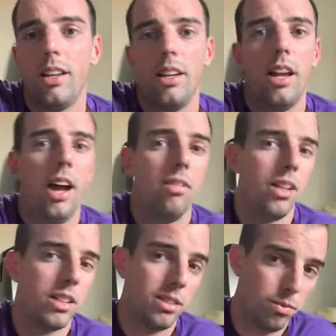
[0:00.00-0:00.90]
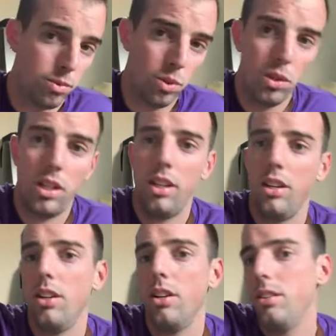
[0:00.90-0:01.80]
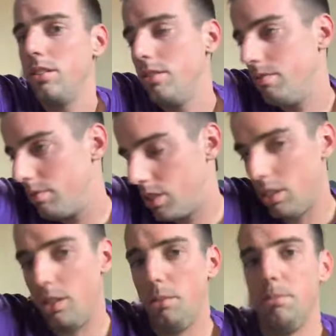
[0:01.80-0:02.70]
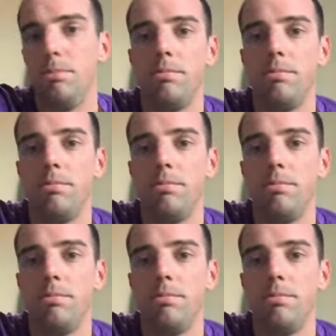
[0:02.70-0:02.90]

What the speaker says: Have like some fruit here, some